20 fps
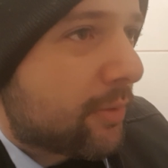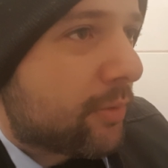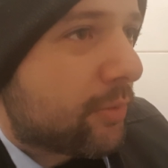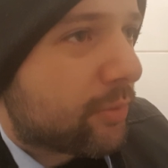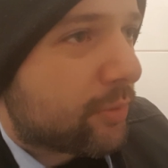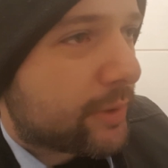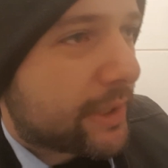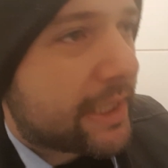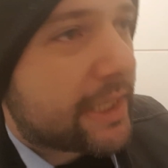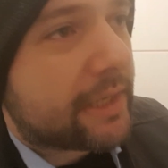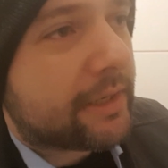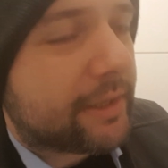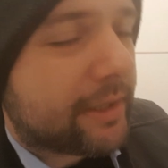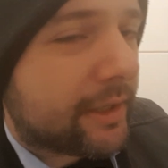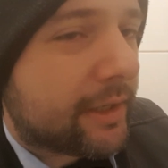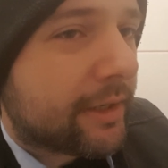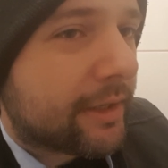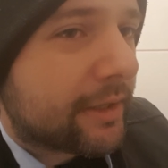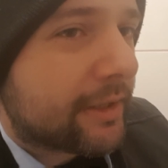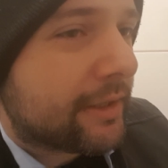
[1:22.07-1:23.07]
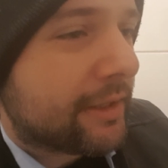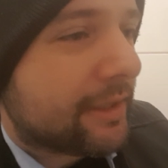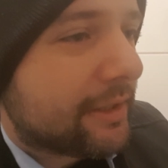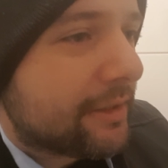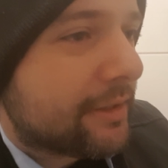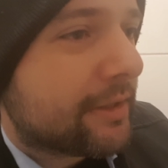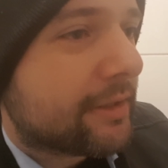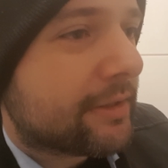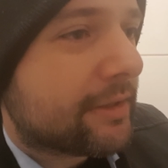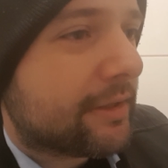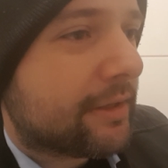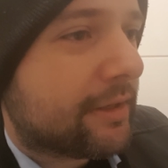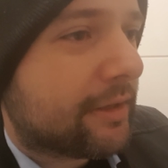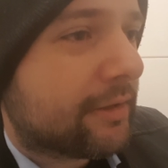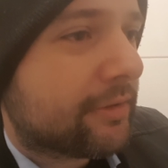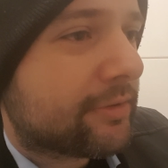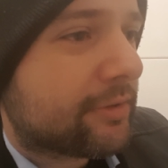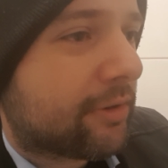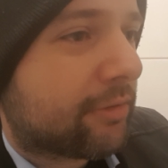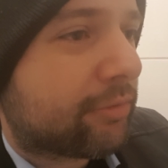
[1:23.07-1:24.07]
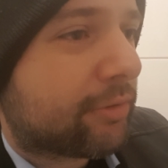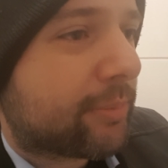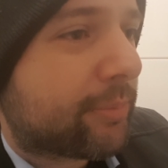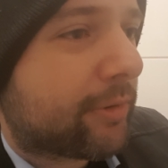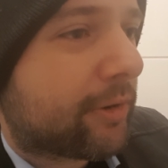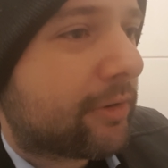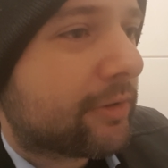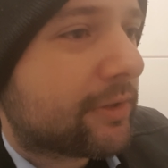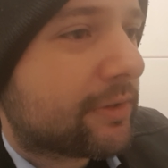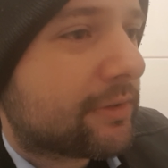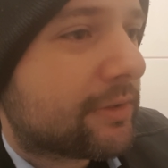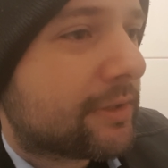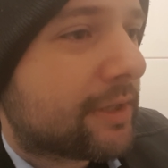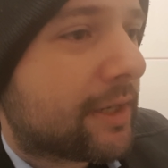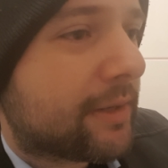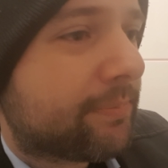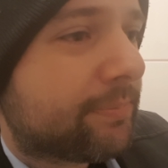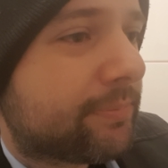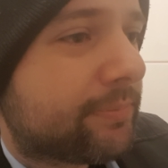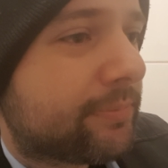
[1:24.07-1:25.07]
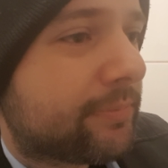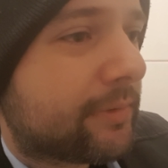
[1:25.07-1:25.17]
really needed in a software project today